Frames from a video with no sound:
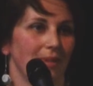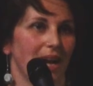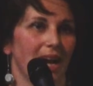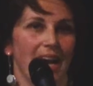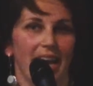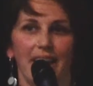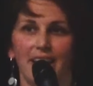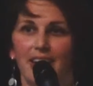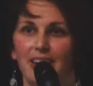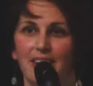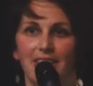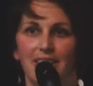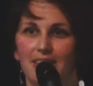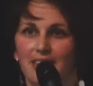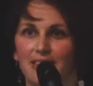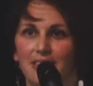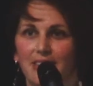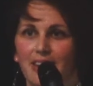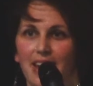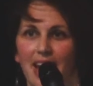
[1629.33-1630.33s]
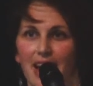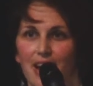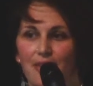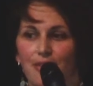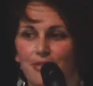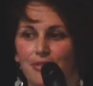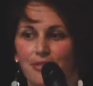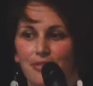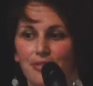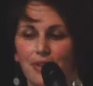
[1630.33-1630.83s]

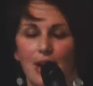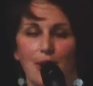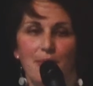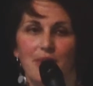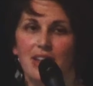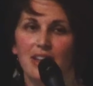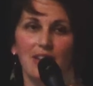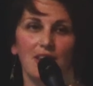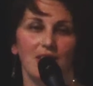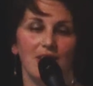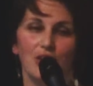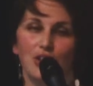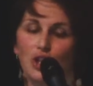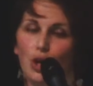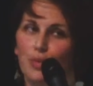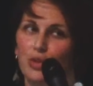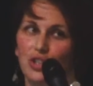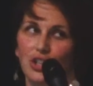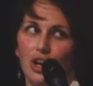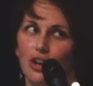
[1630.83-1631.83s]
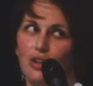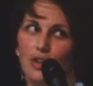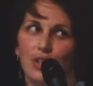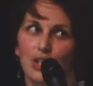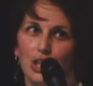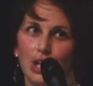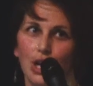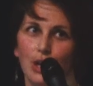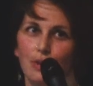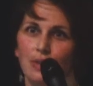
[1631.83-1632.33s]
I mean, Natomas Charter is
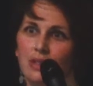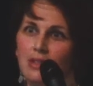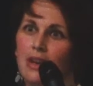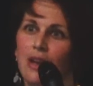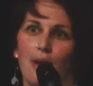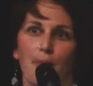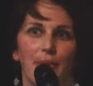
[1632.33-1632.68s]
close,